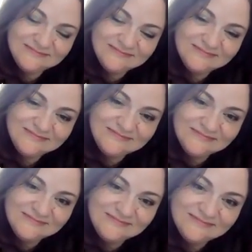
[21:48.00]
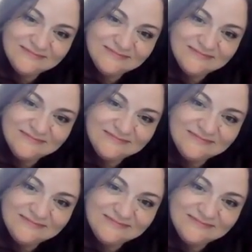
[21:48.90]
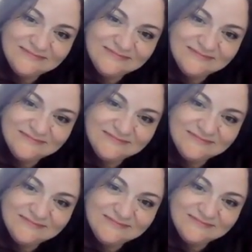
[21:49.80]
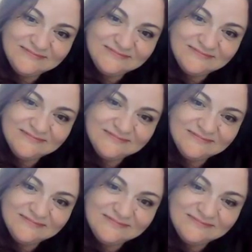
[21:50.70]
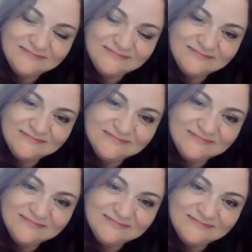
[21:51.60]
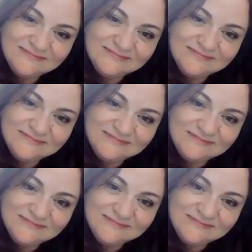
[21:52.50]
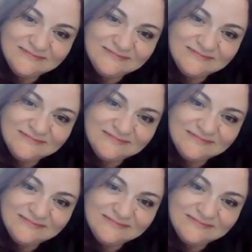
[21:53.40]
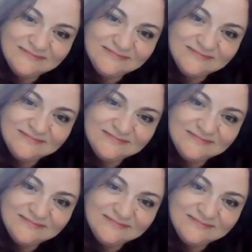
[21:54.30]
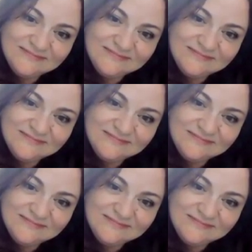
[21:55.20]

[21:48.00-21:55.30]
(silent)